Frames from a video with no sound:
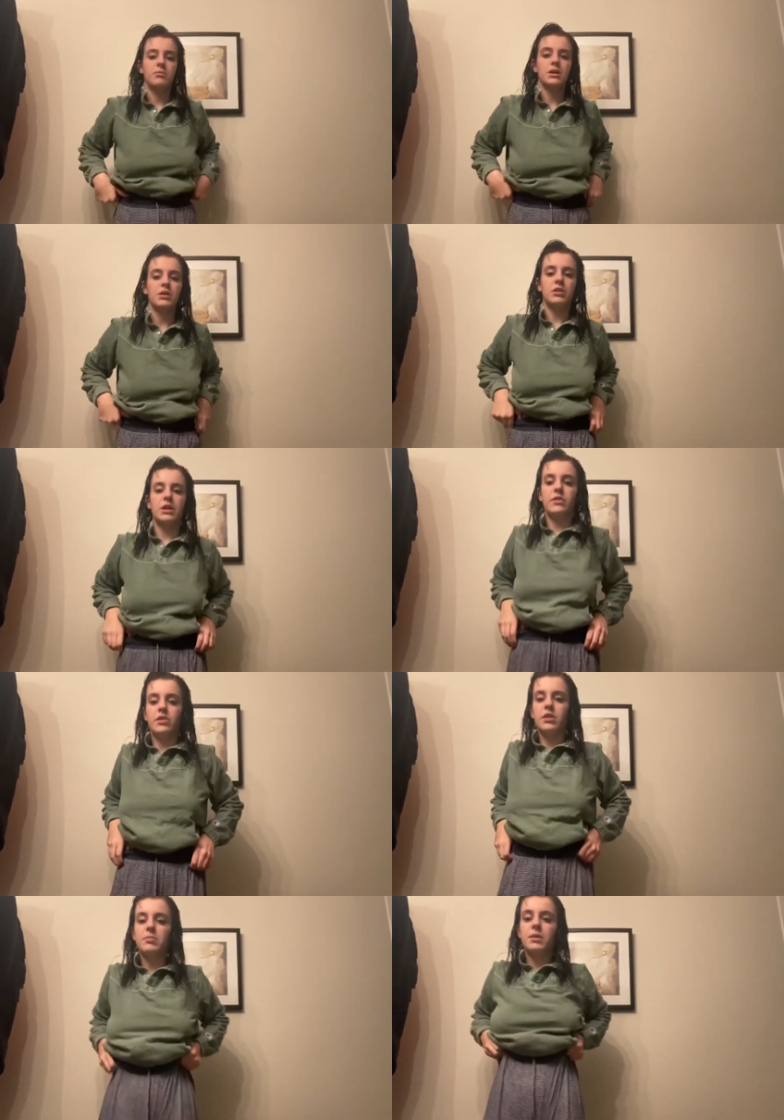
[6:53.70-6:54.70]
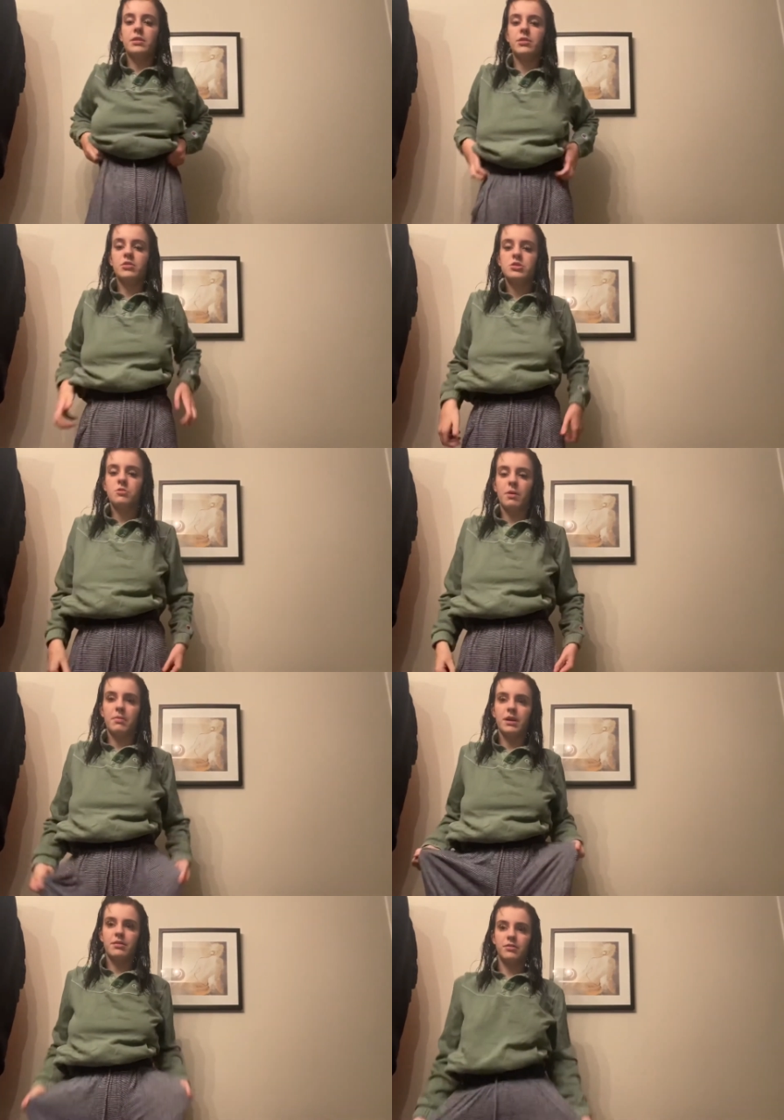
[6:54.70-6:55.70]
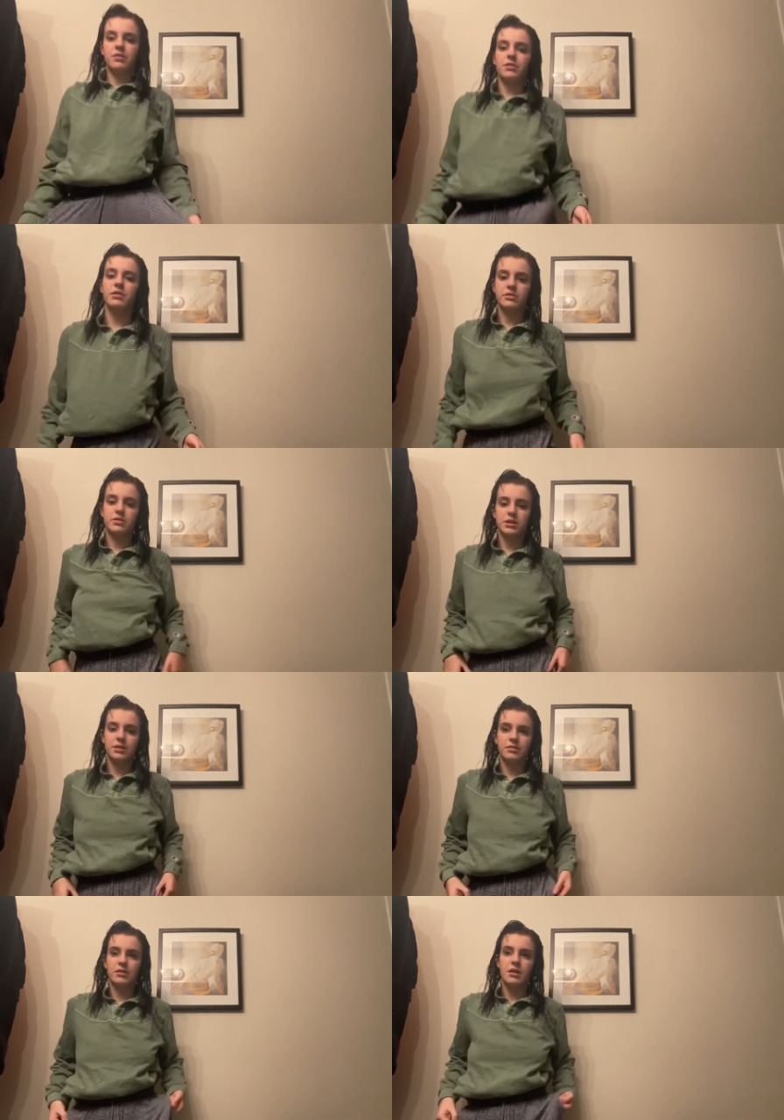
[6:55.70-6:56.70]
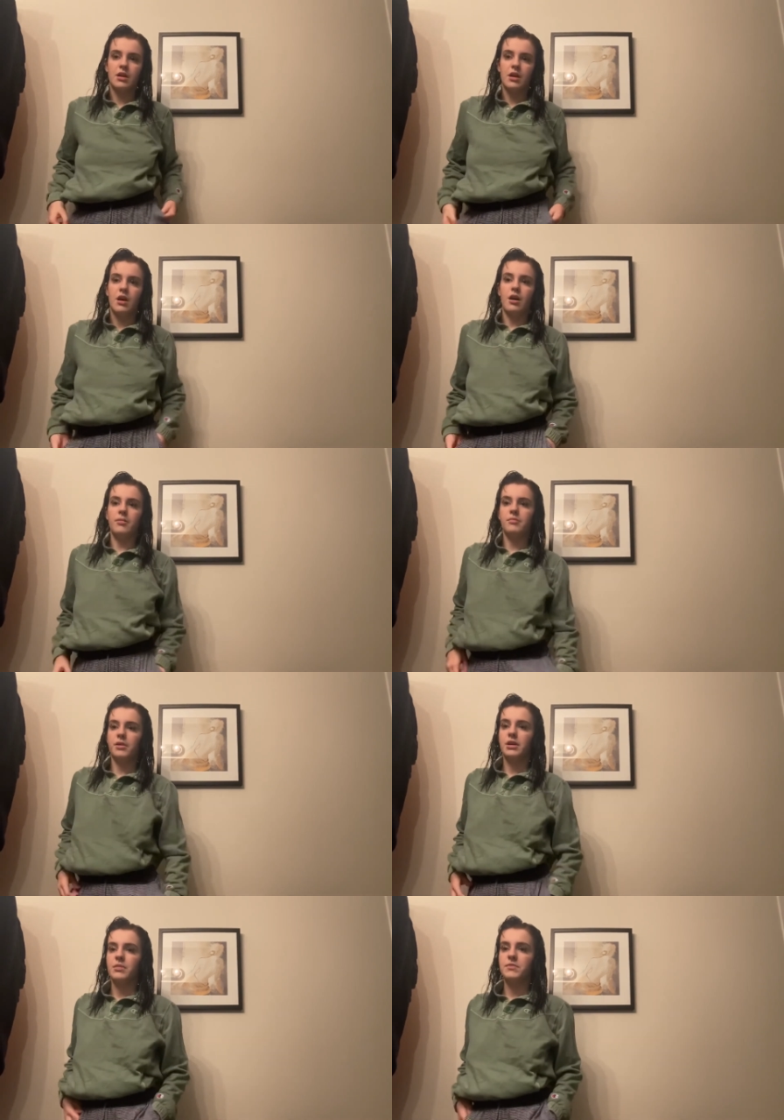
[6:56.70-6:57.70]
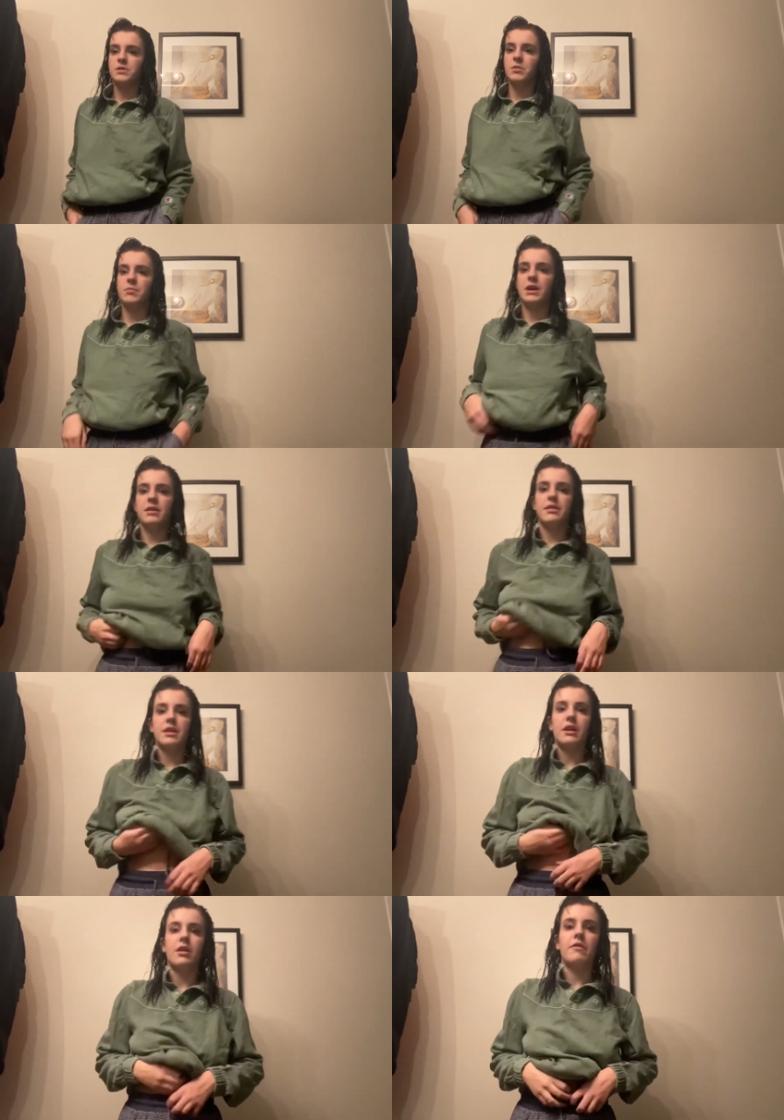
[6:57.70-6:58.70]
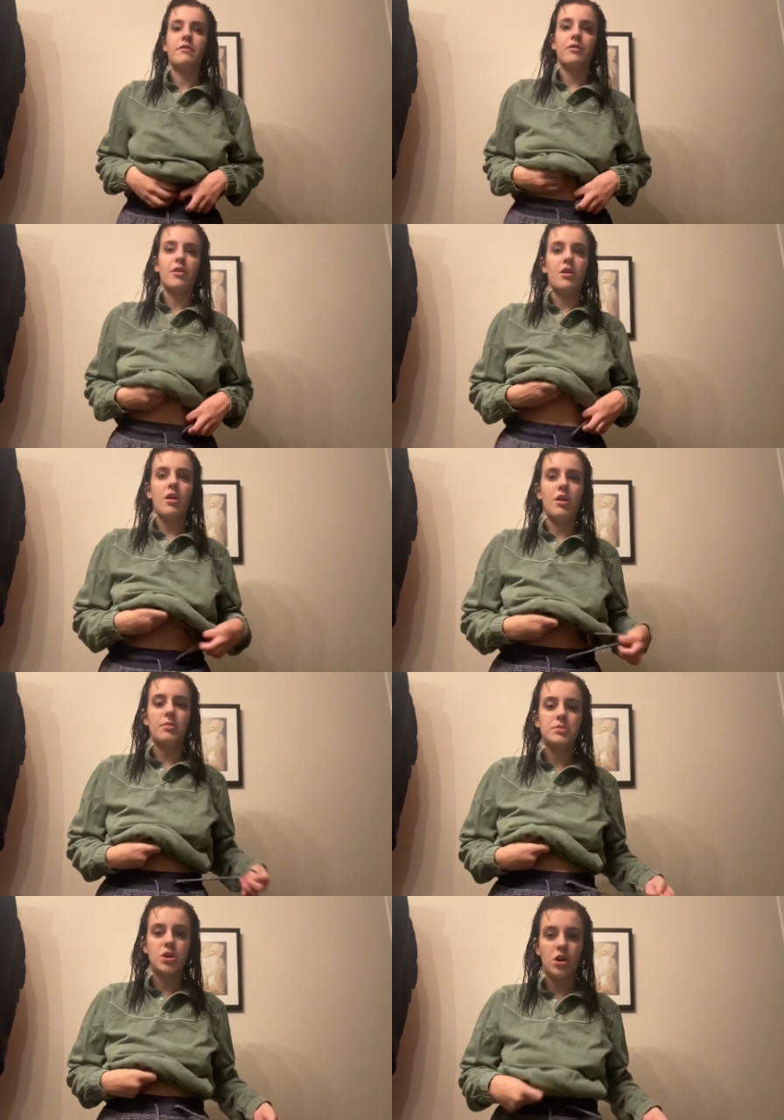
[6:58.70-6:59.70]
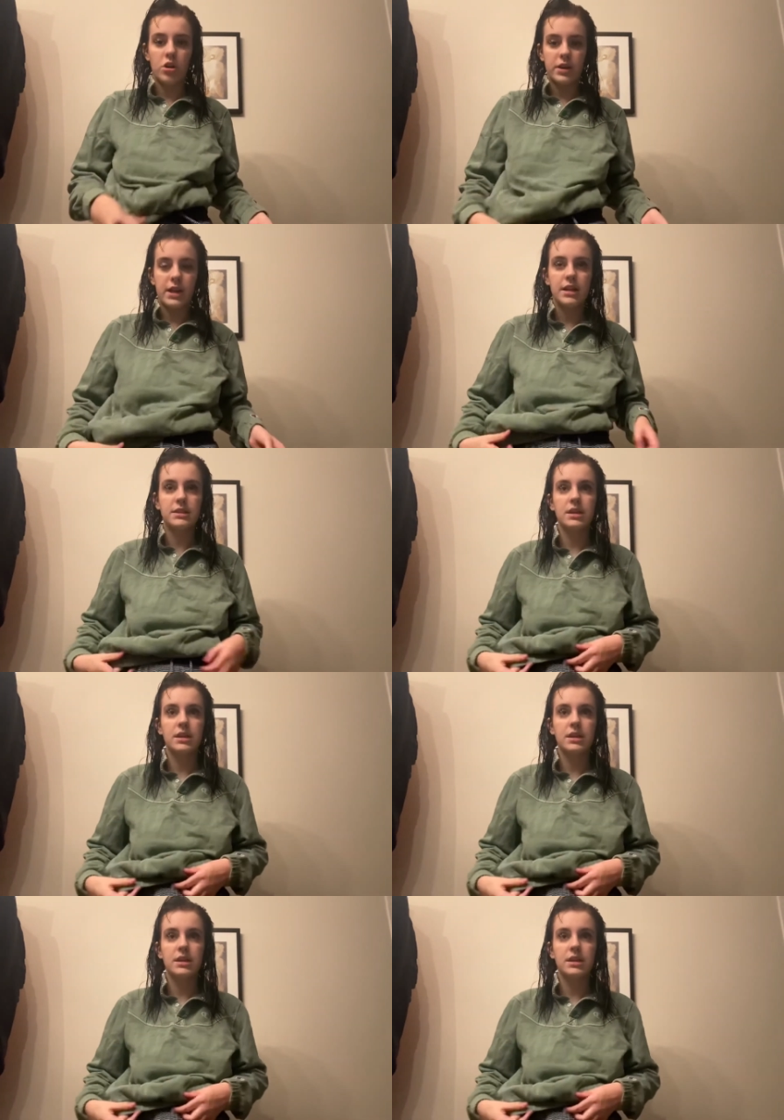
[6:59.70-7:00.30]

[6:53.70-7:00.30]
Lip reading: god, you can't even see, but they're just sweatpants, literally. Really comfy sweatpants that I got from Target.